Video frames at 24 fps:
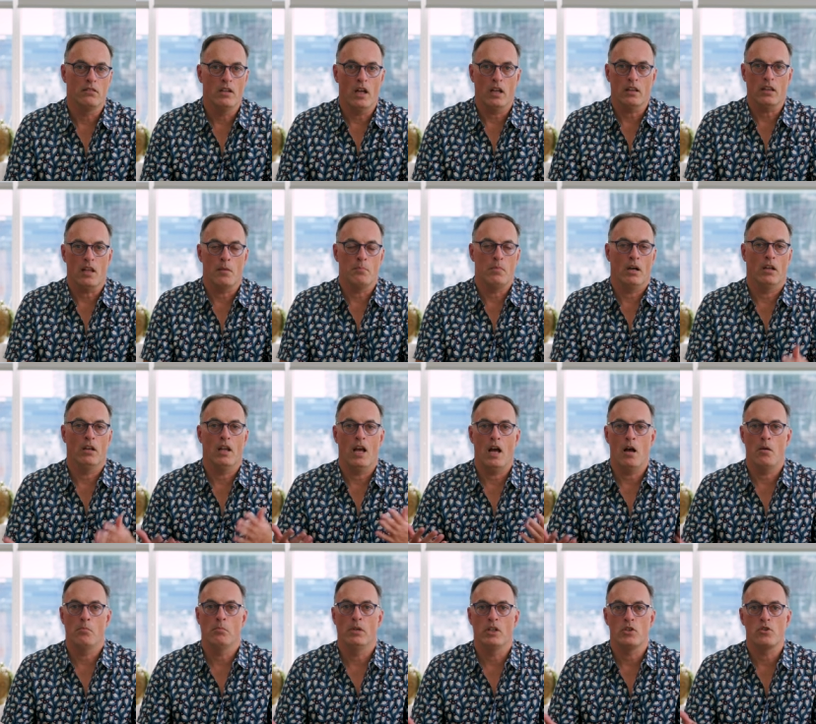Not about
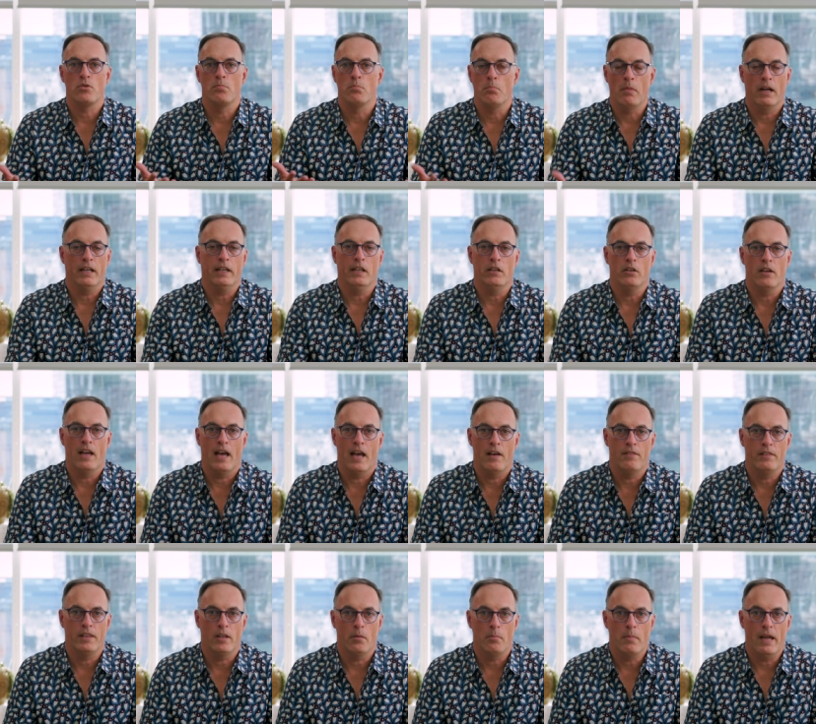how much money you
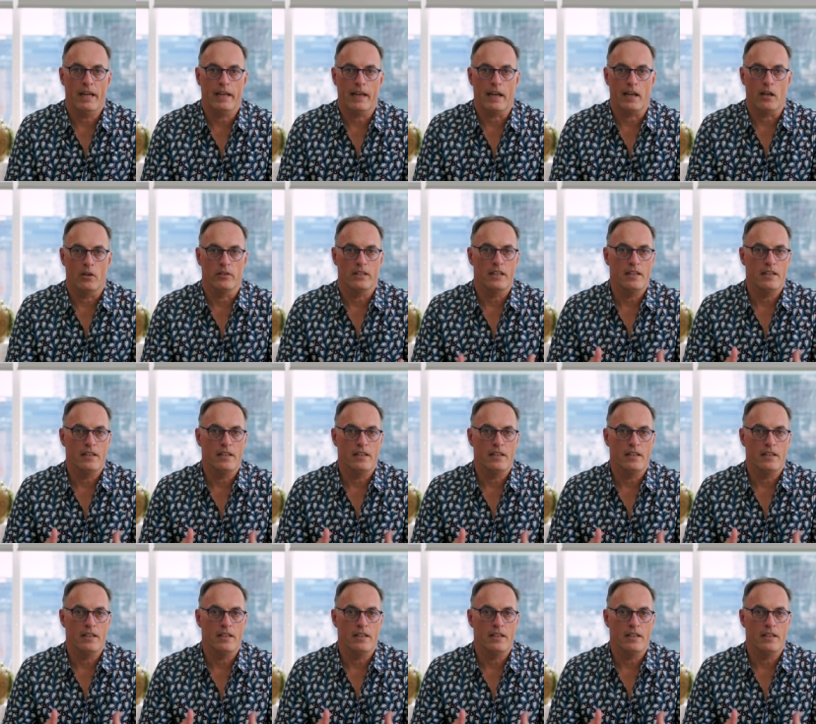have in the bank account.